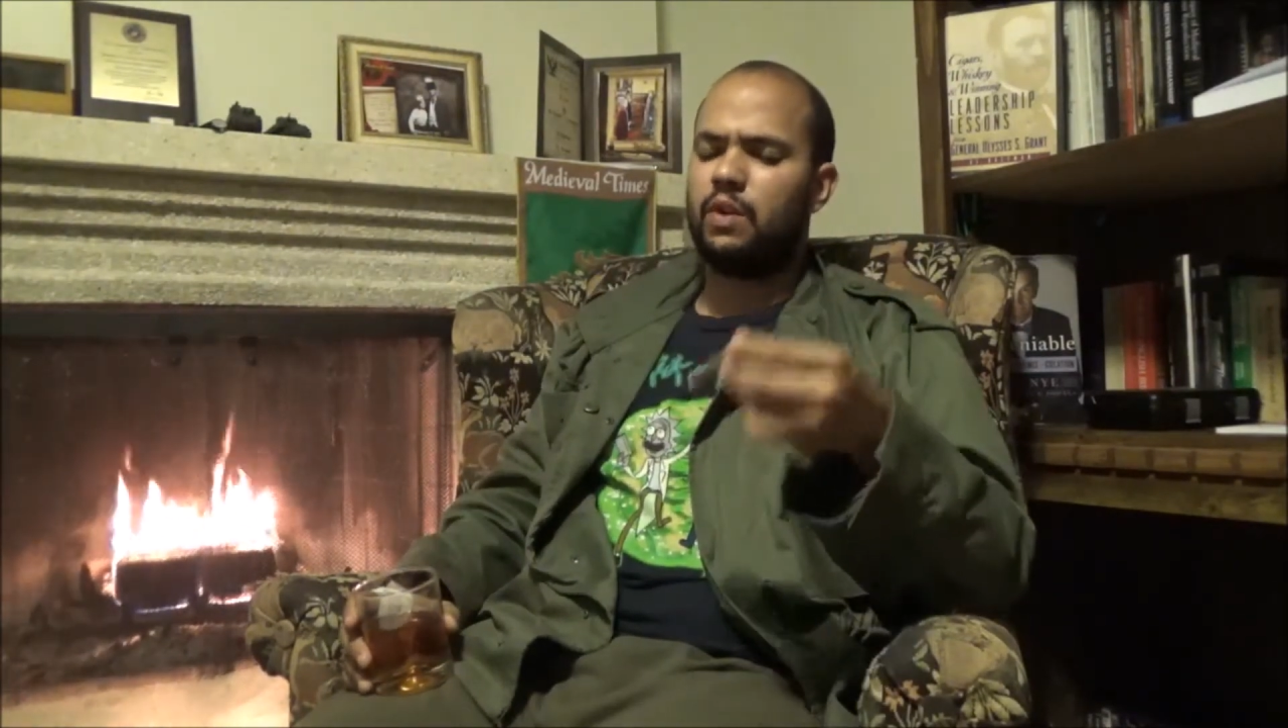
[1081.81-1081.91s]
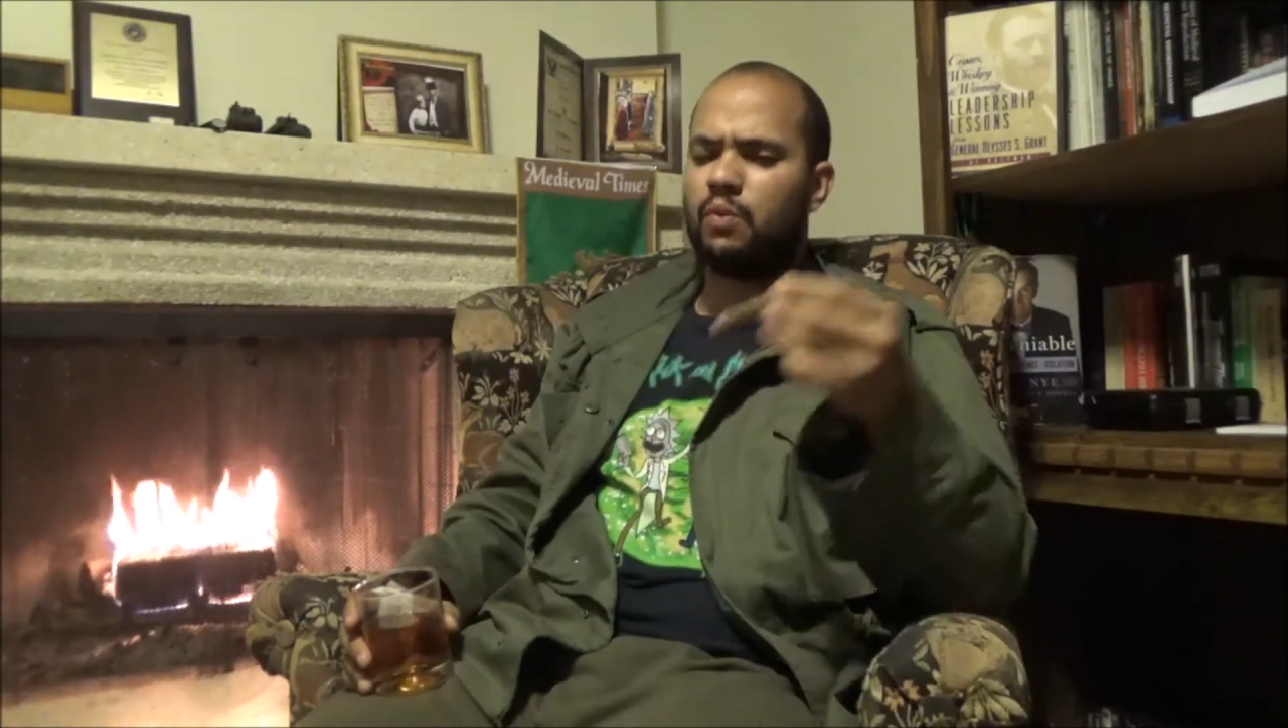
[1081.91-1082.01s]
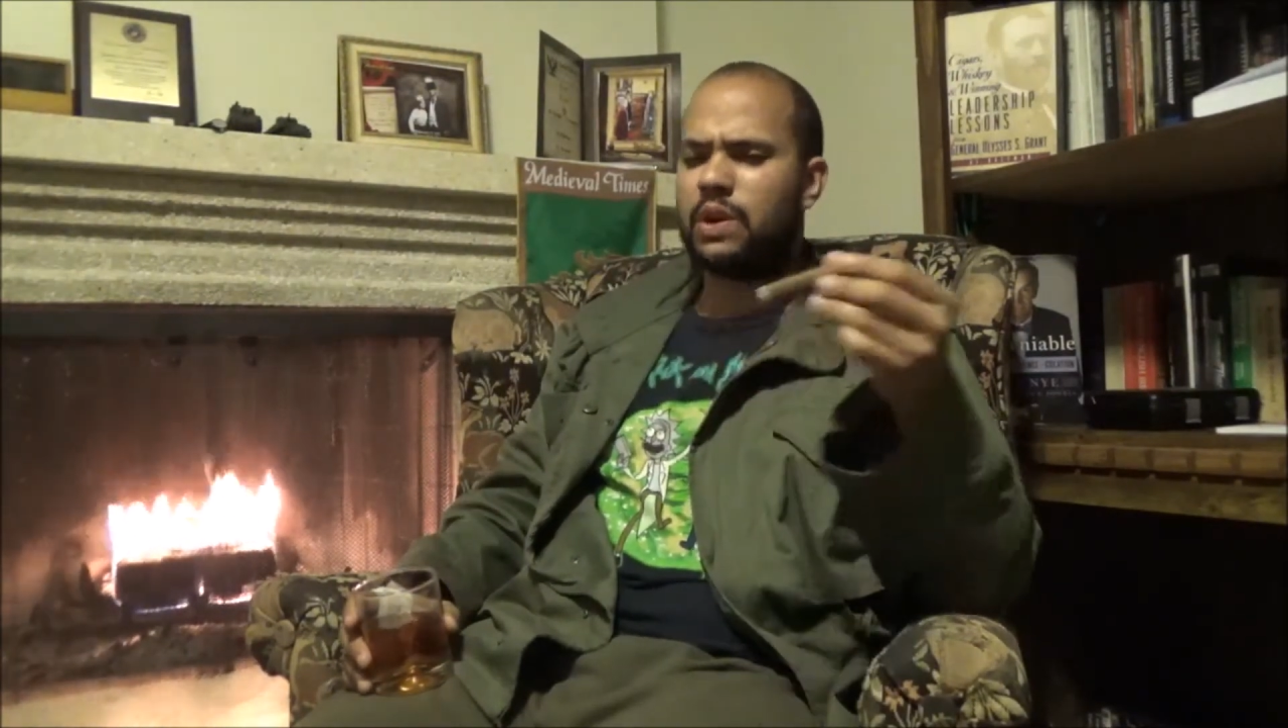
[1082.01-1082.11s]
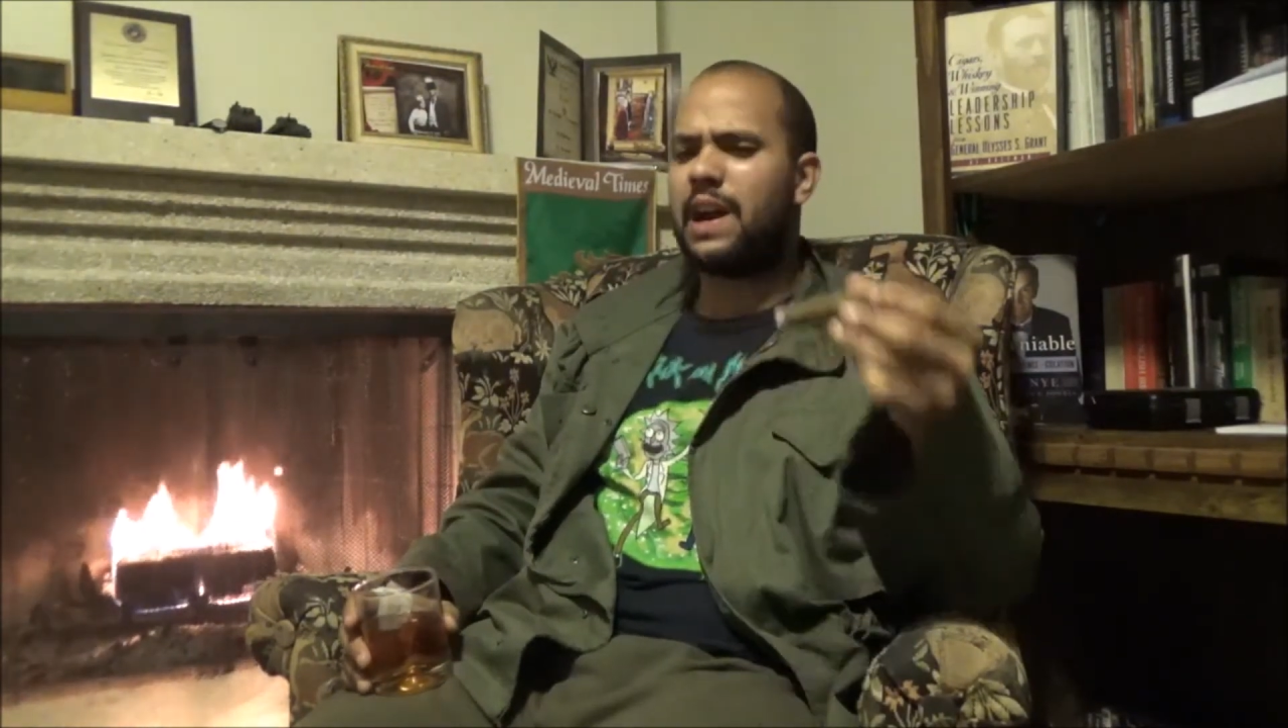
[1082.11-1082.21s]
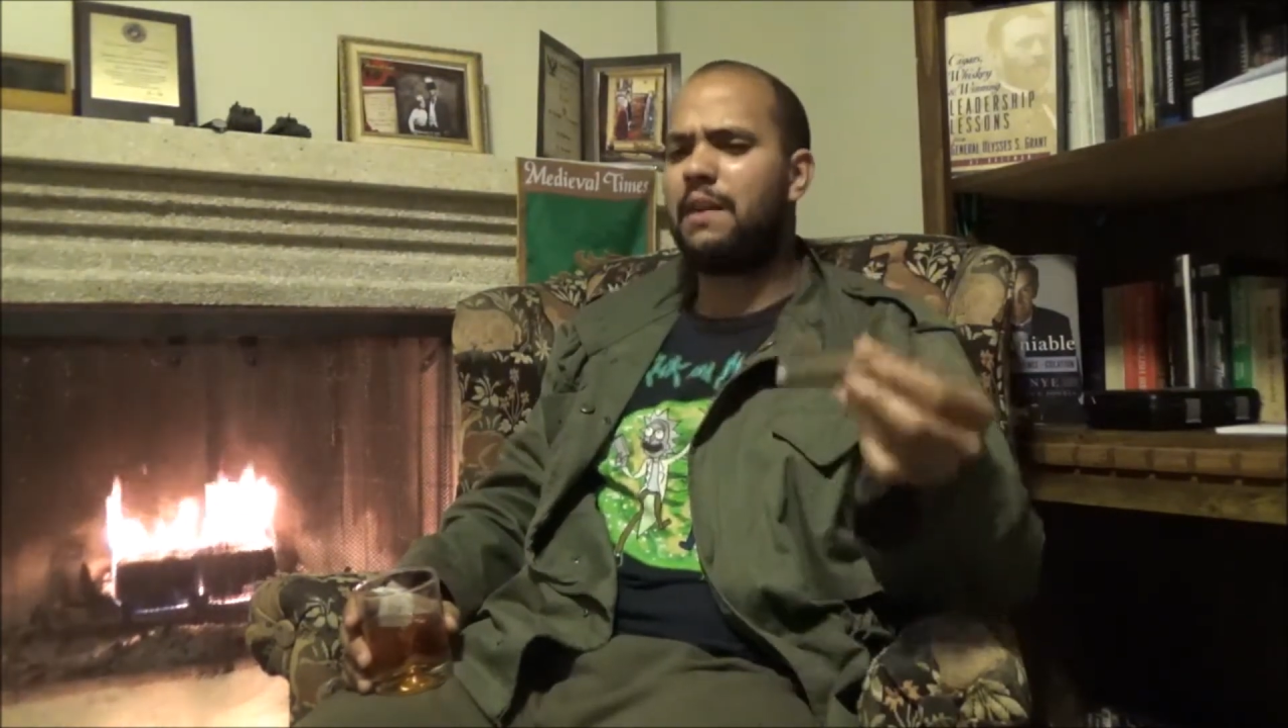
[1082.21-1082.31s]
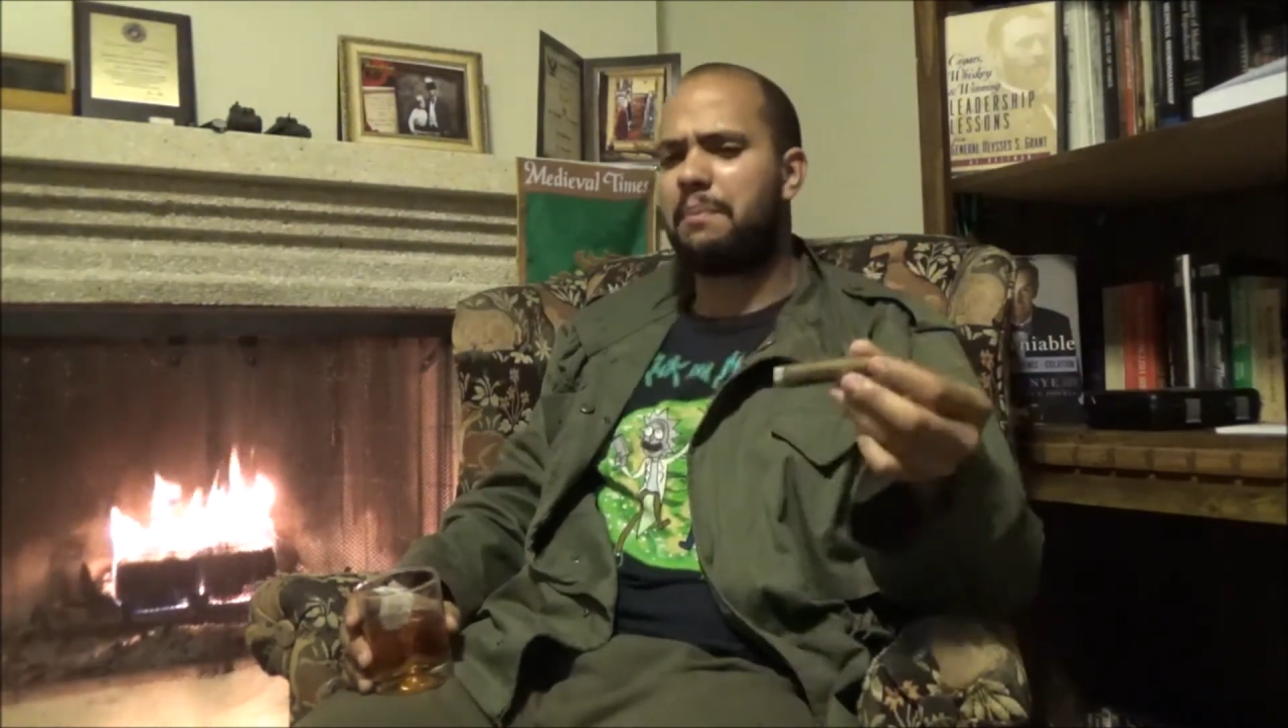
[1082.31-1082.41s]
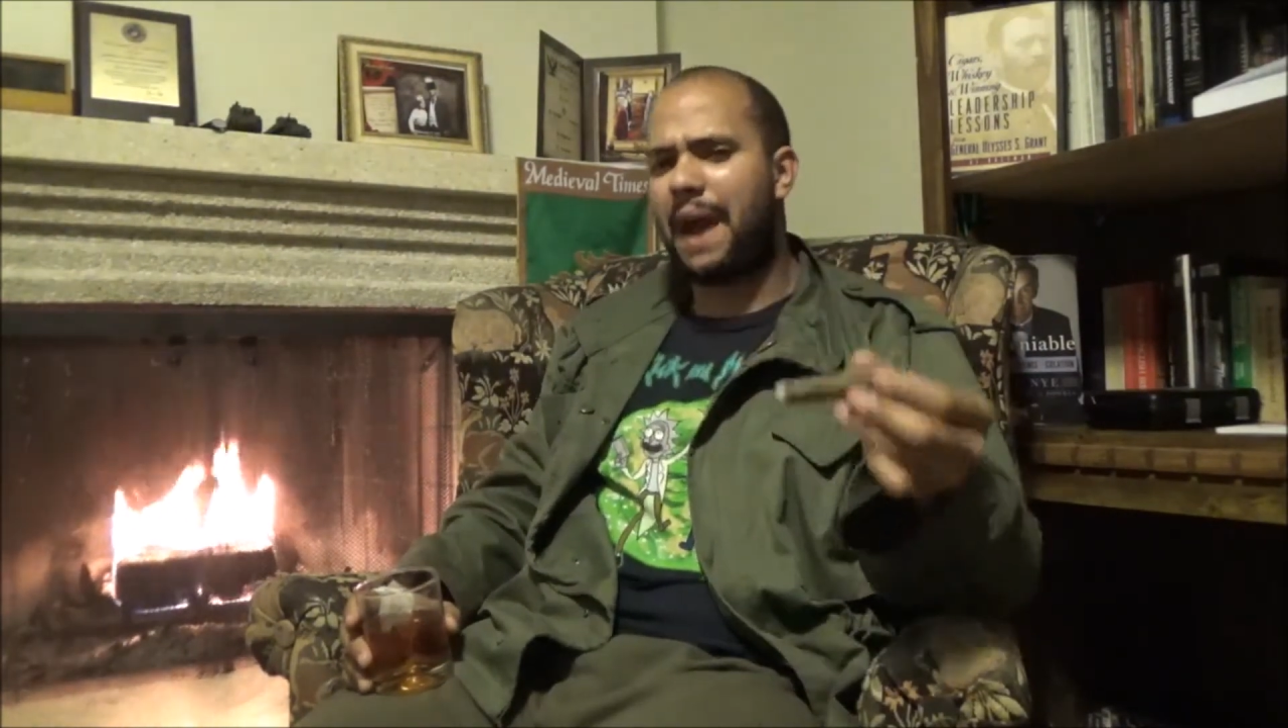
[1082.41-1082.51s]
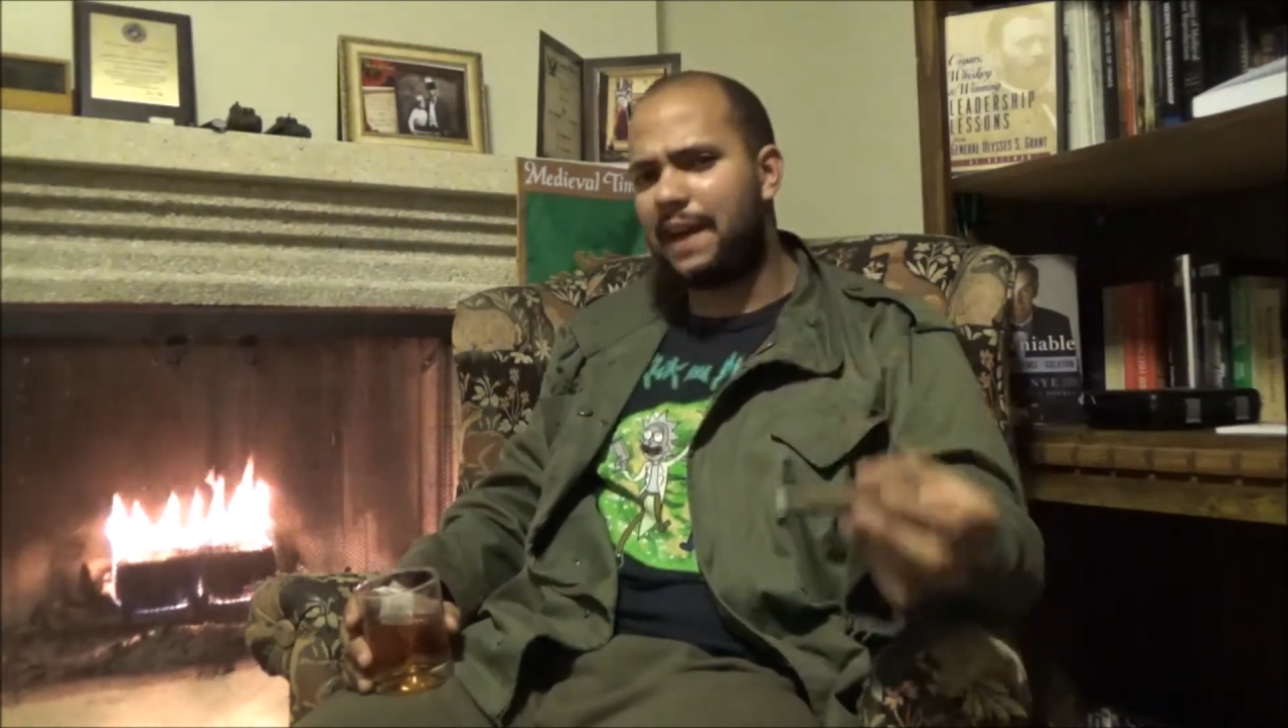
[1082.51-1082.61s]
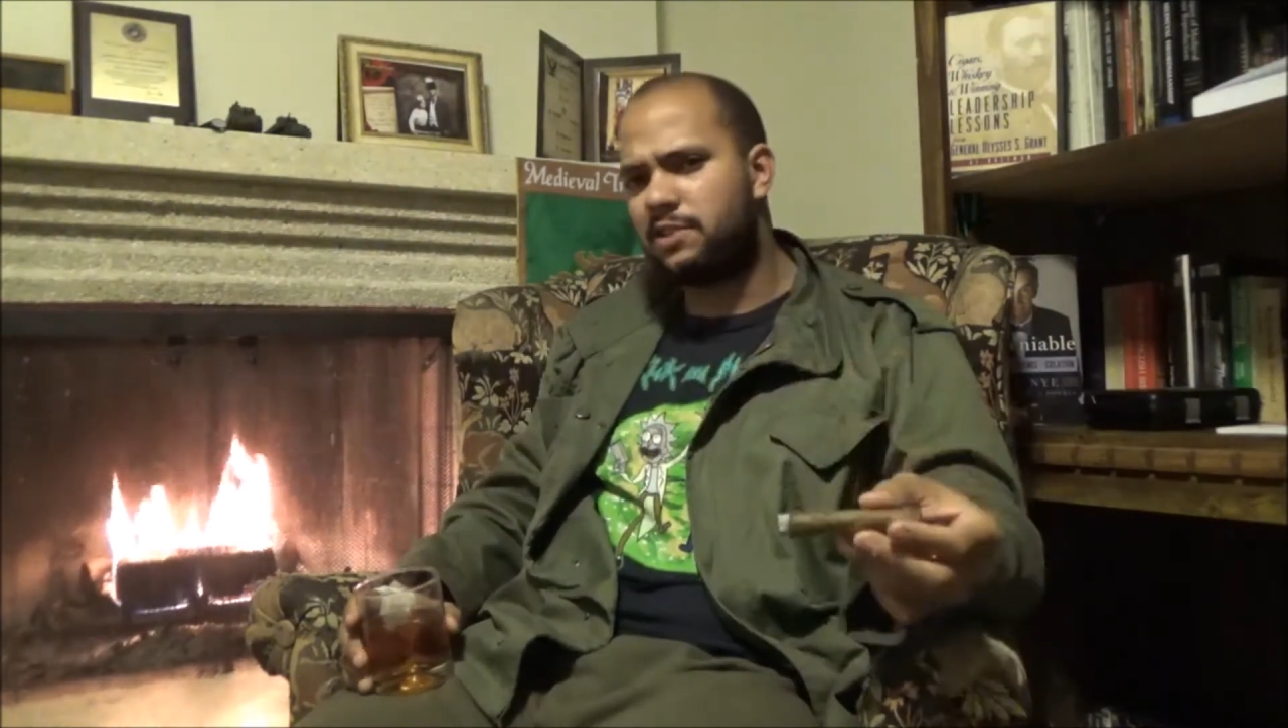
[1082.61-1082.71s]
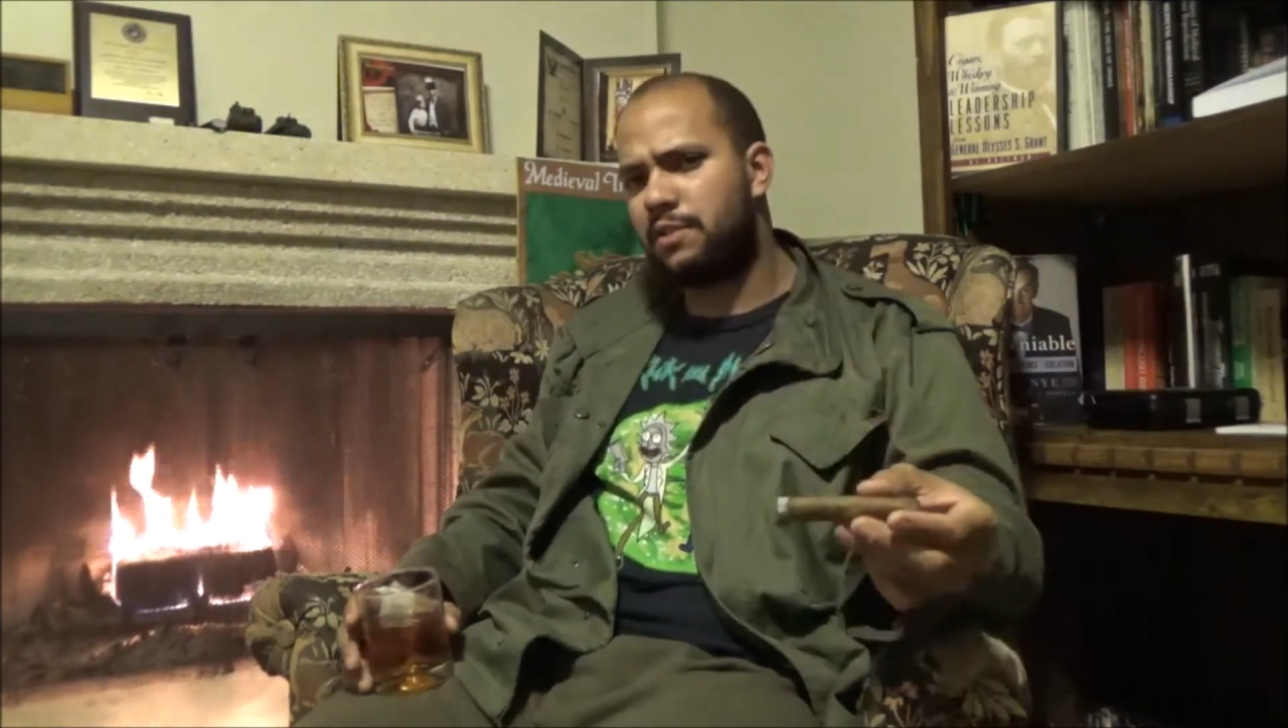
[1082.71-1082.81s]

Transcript: we're kind of past